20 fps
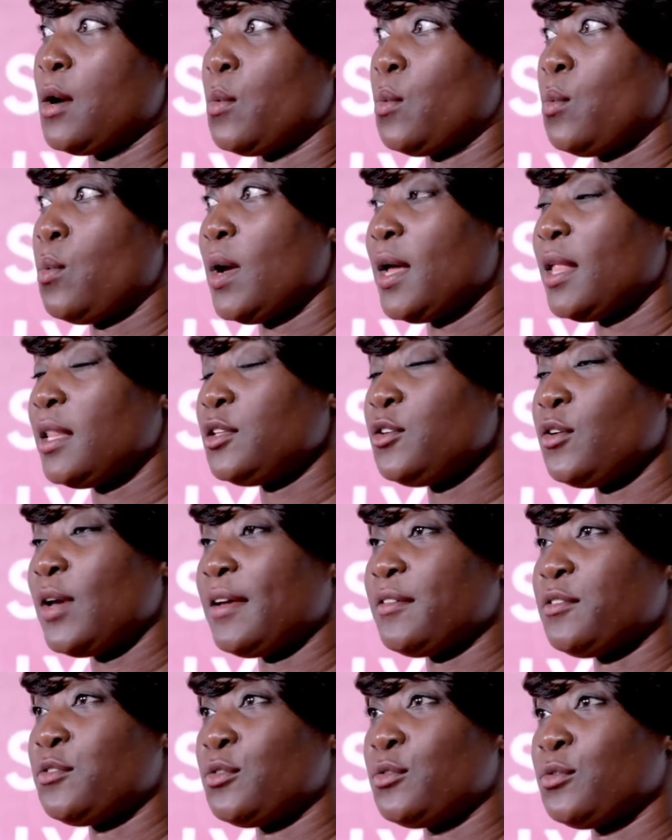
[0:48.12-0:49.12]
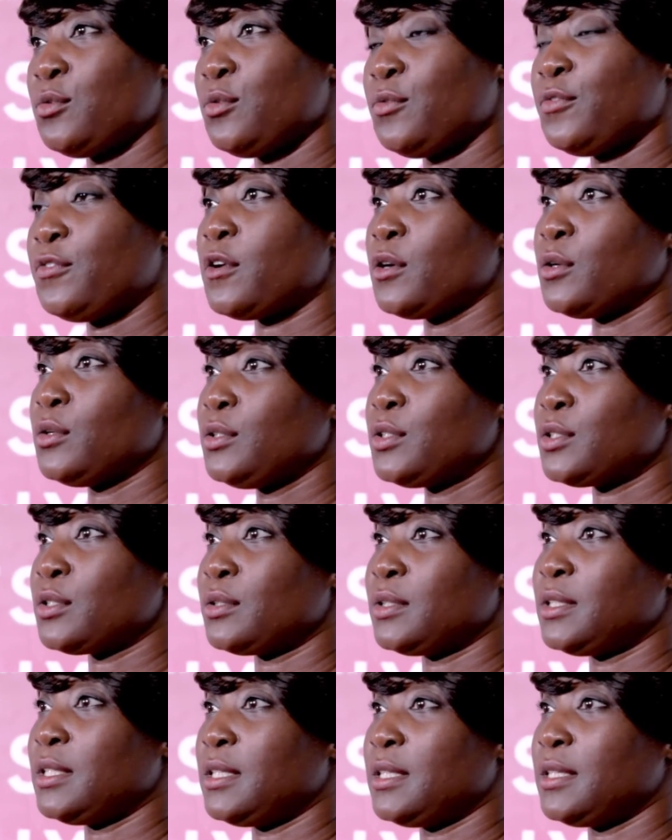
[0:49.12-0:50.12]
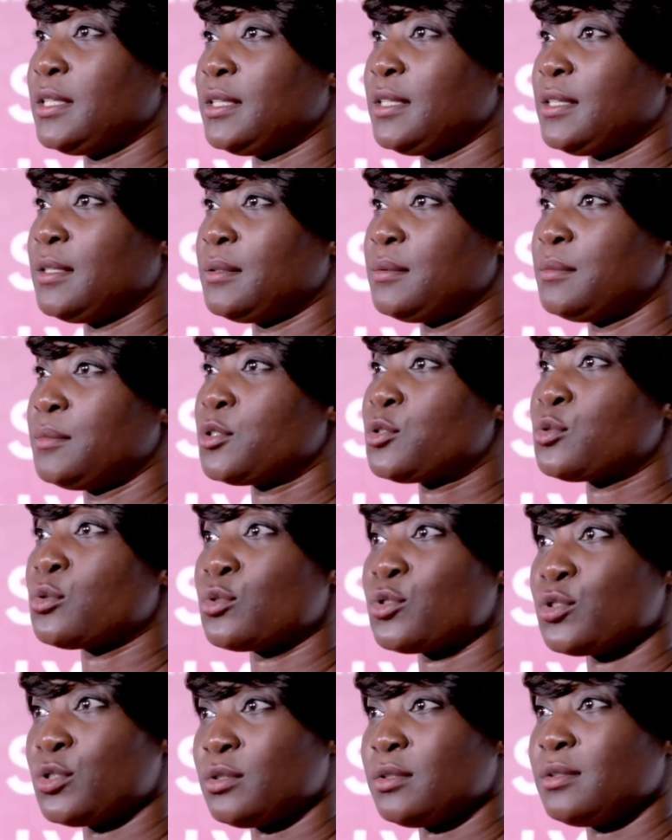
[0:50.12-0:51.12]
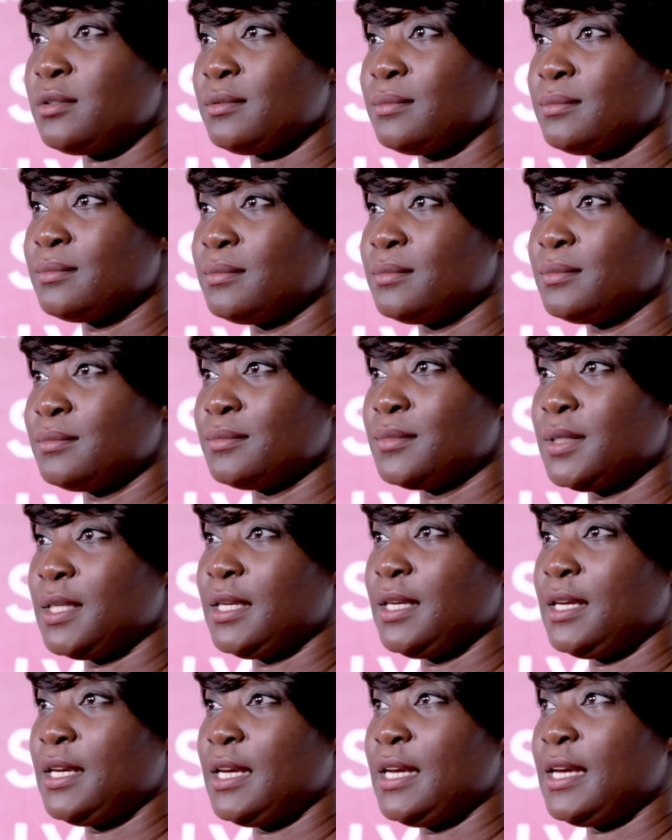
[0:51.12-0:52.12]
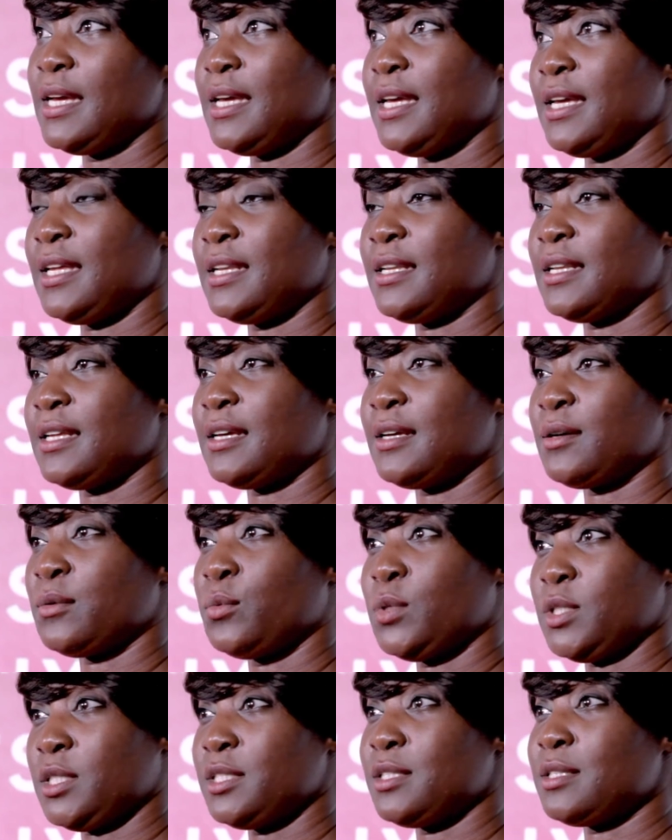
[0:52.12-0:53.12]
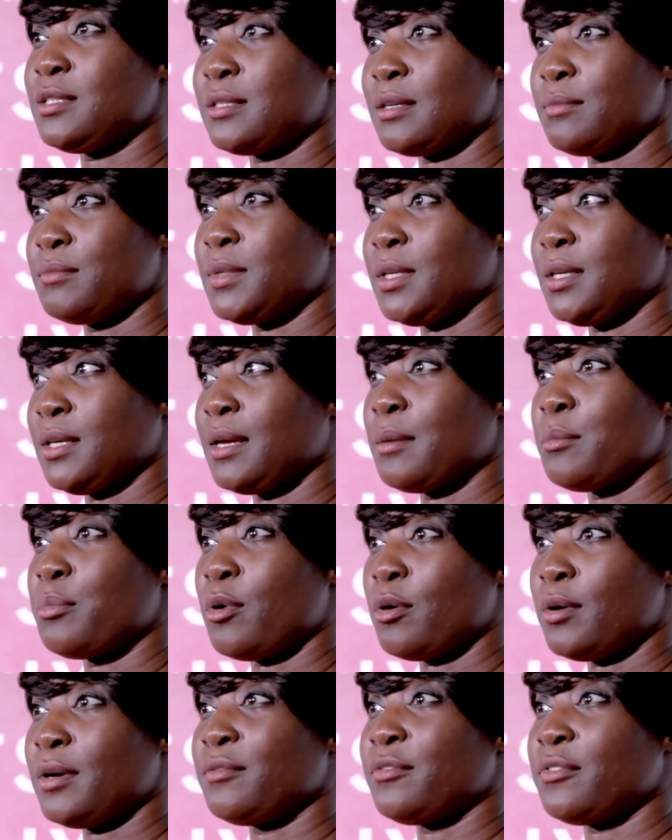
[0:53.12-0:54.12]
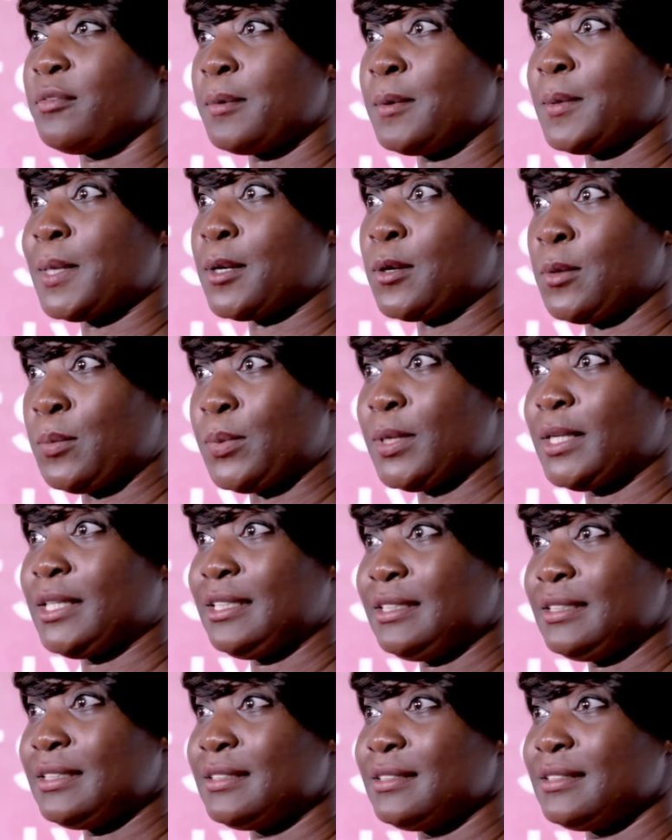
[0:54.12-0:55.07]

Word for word: Well, you have to focus on uh, social, and uh, which is something important for our company.